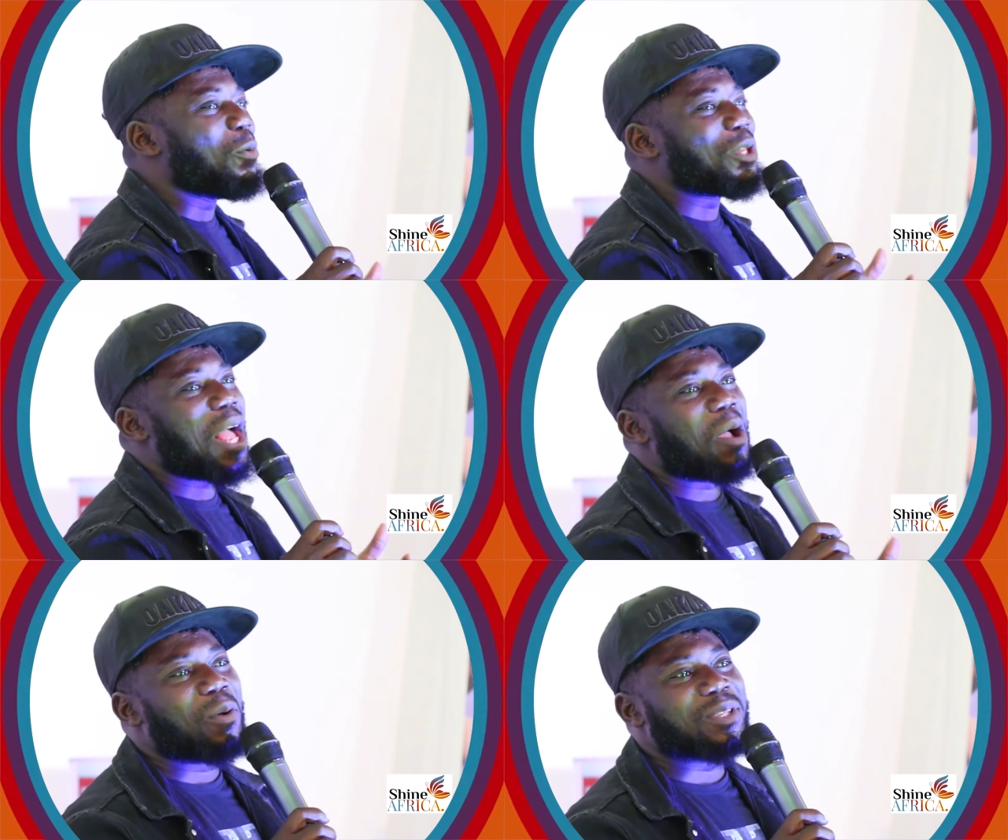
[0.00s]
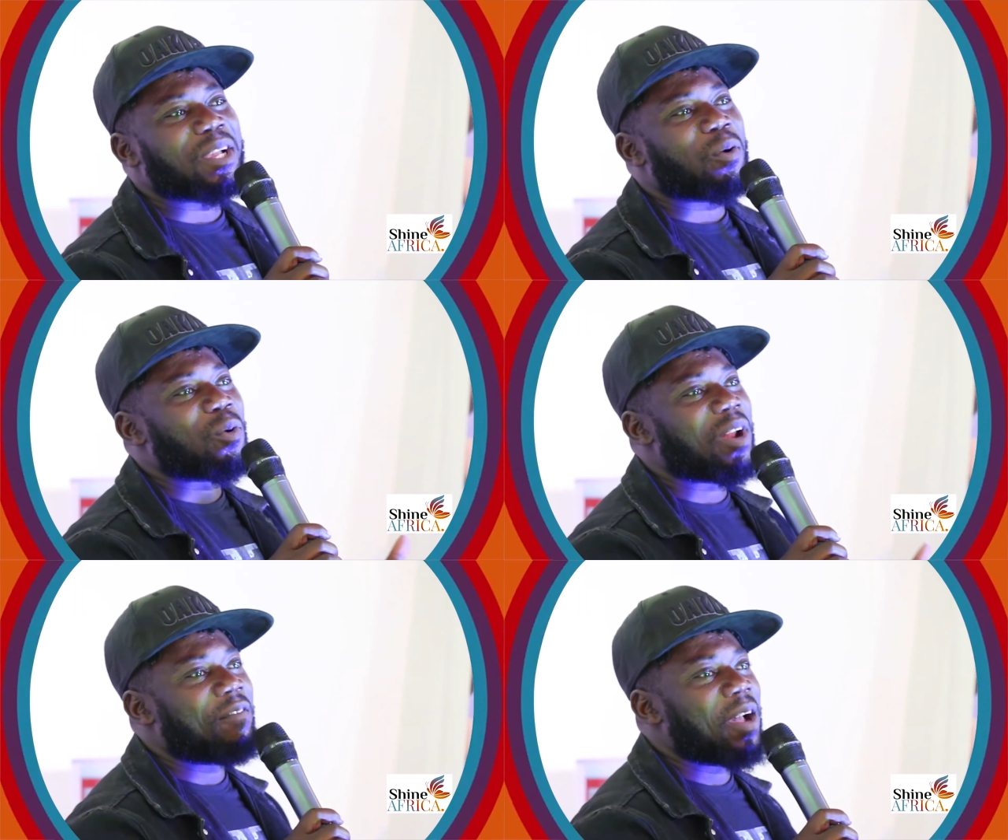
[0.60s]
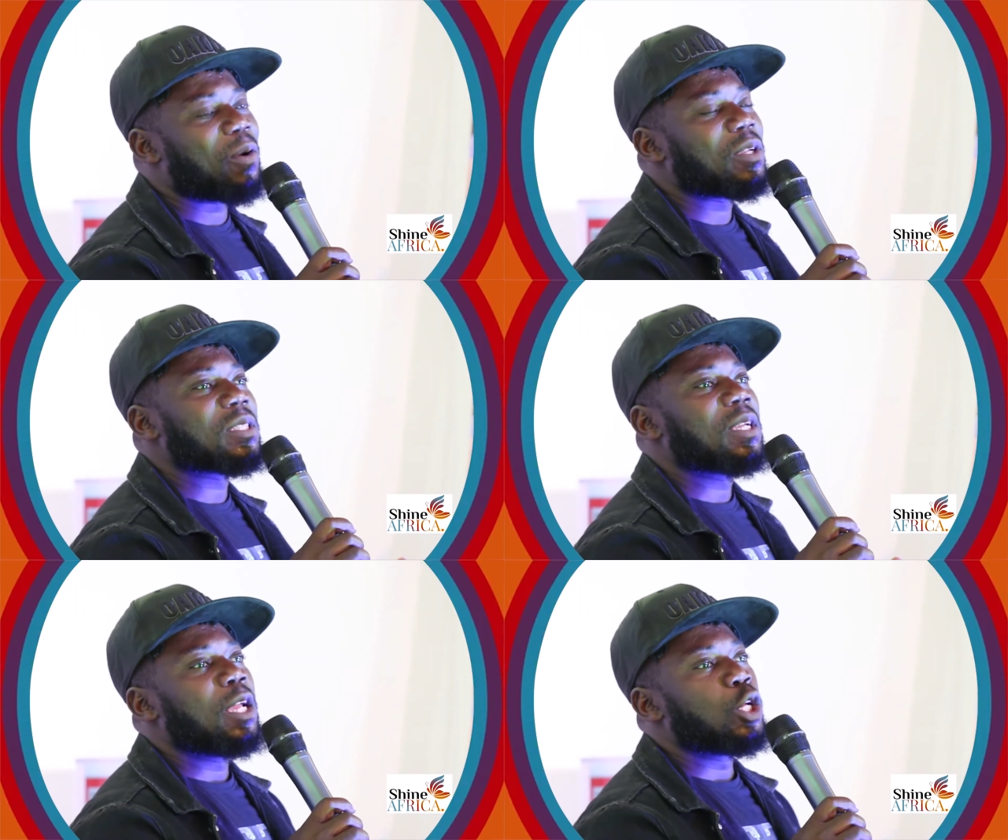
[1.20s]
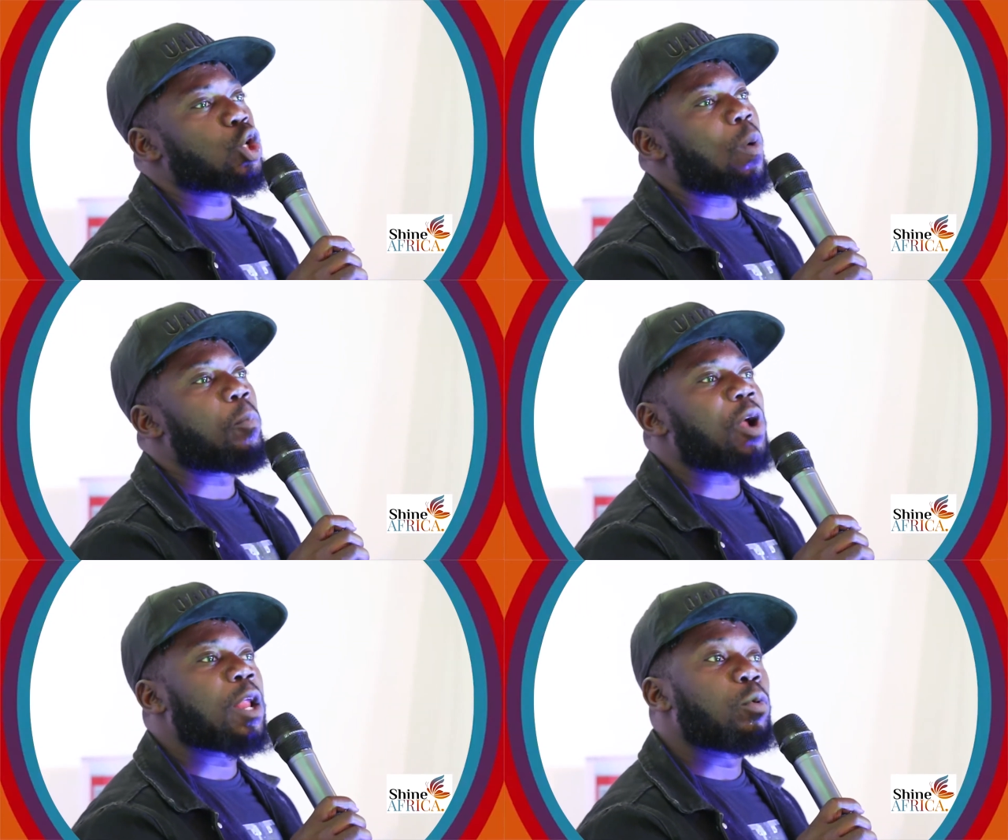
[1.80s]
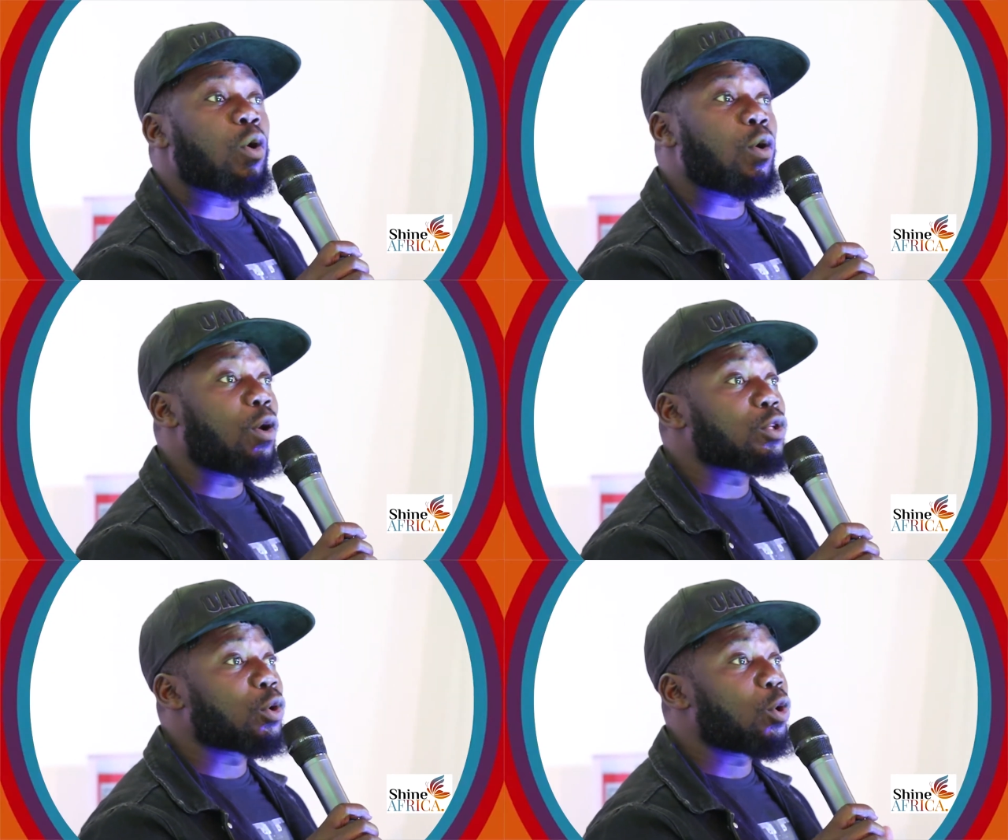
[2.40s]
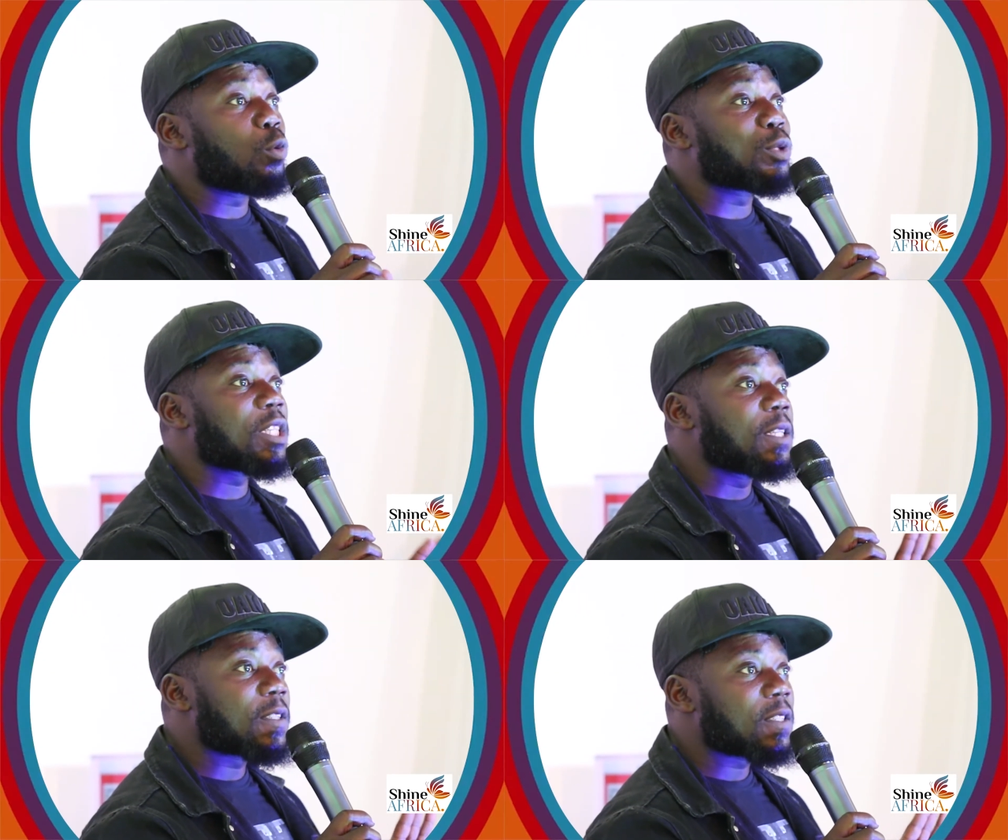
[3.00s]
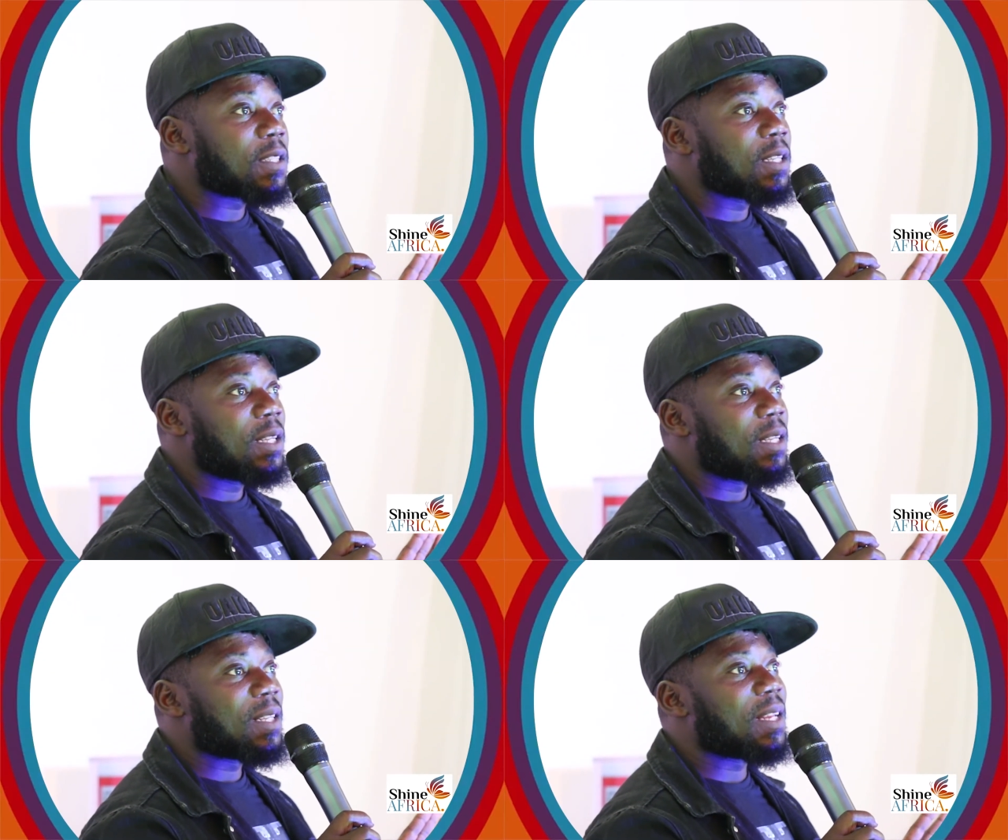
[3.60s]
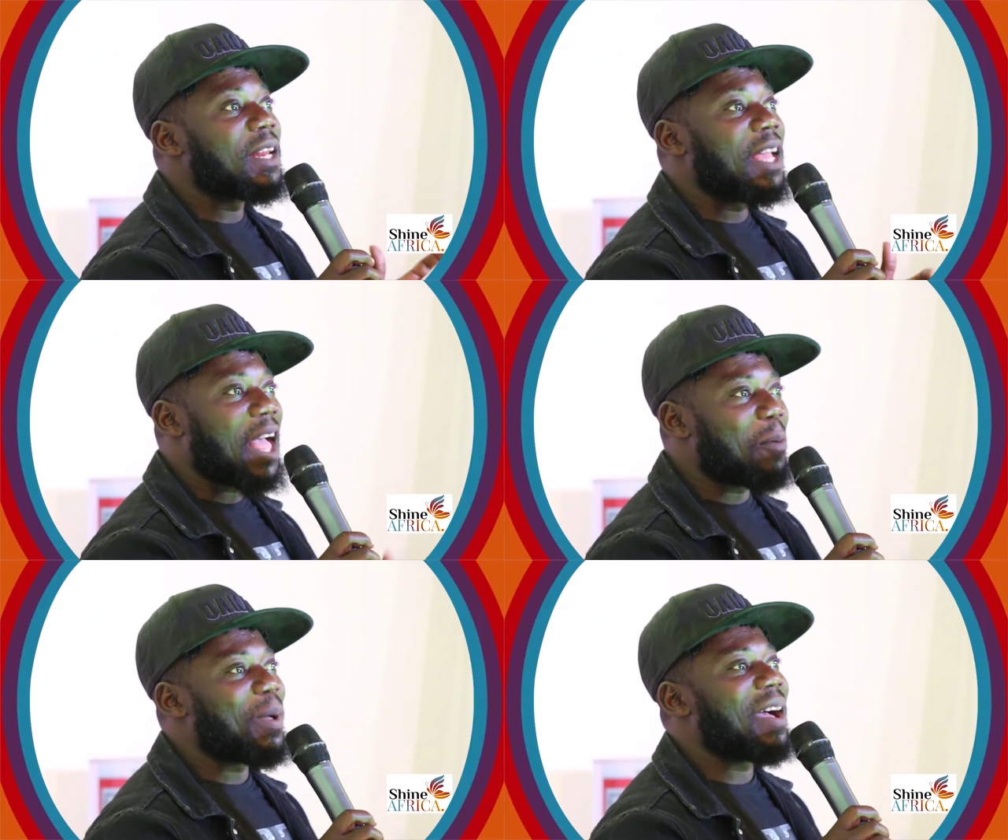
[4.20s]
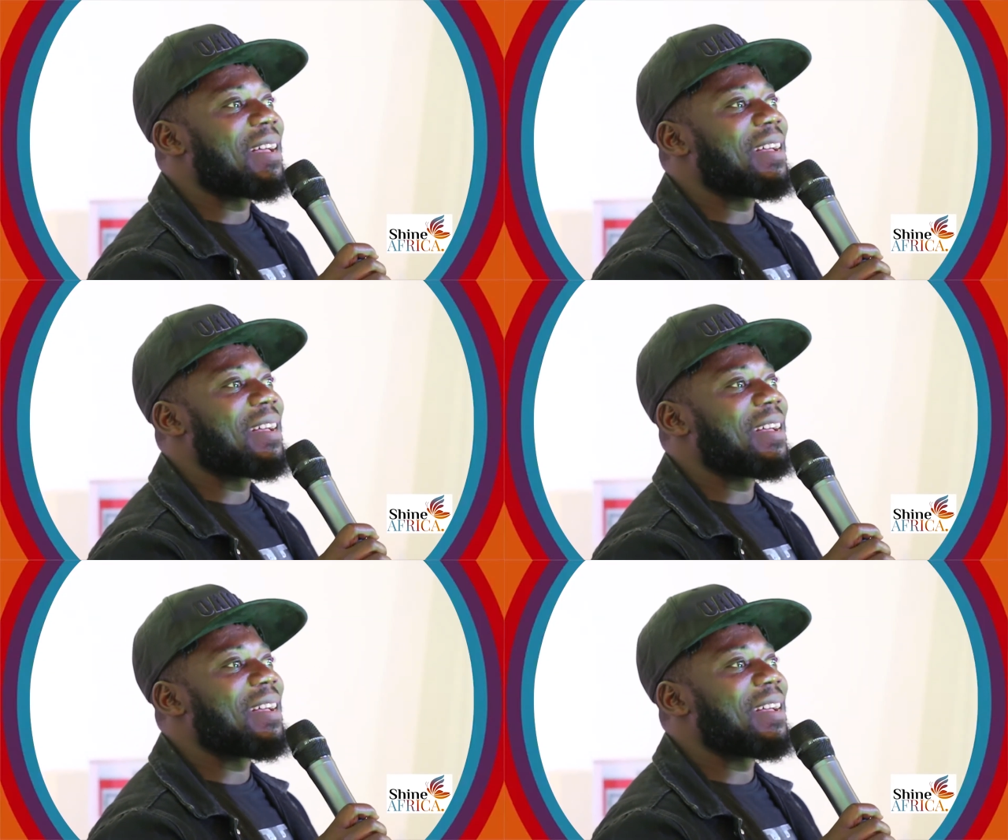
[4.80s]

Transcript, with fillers: you would thank God, the coronavirus. So I brought the do lost or Europe since. Then they come back.